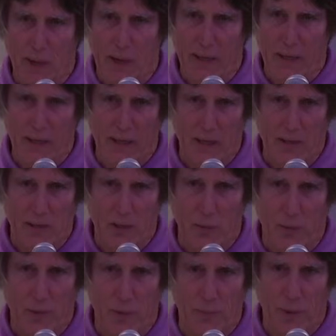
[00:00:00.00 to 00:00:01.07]
by connecting
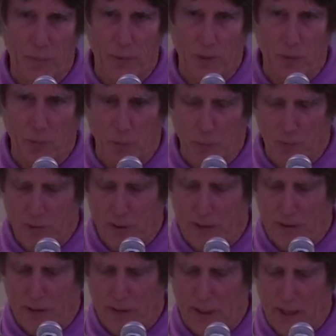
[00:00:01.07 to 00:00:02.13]
you with the people that will
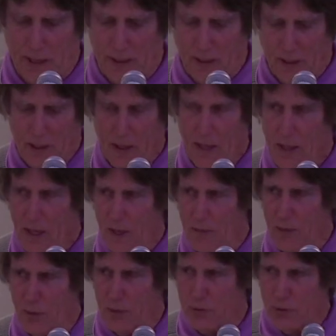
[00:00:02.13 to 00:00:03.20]
present today. If
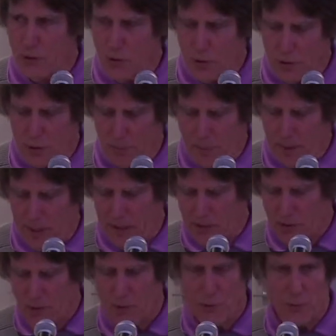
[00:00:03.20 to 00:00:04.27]
you would turn to
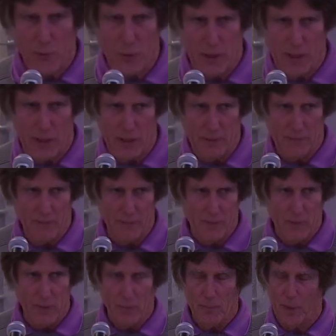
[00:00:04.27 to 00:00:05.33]
page three,
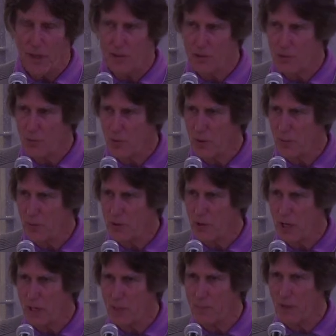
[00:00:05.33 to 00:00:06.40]
Page three, we
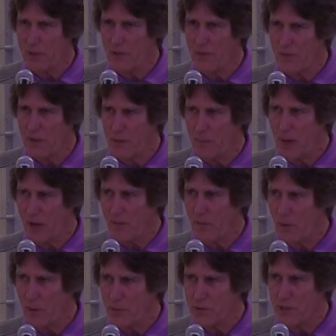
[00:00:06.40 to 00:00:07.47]
talk about the feedback
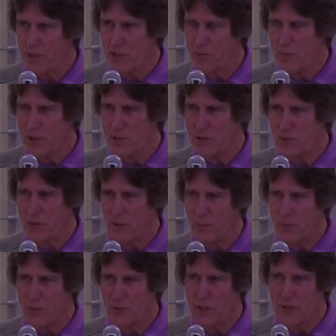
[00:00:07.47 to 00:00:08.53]
forms. Each ministry
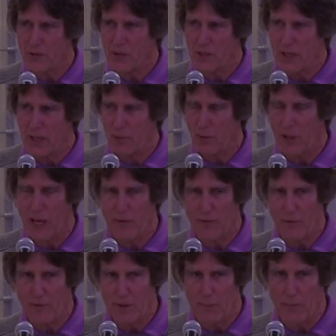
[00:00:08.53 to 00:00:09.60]
that presents today will have
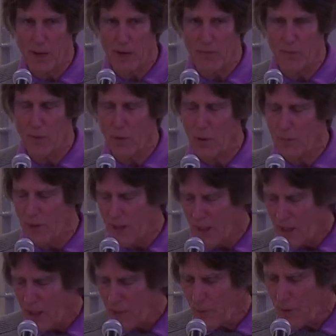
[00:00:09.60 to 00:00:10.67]
a feedback form.
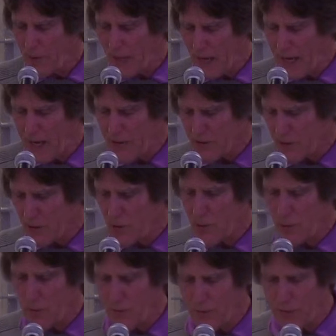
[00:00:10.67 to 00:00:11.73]
We would ask that
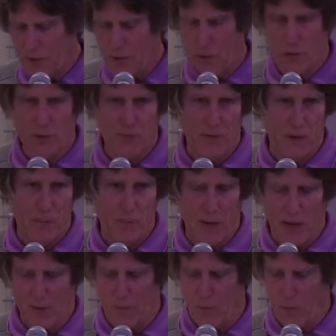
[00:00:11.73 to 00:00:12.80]
you would fill those
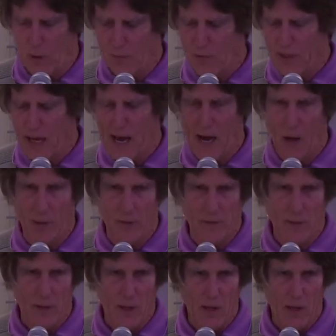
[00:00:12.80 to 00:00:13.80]
feedback forms out,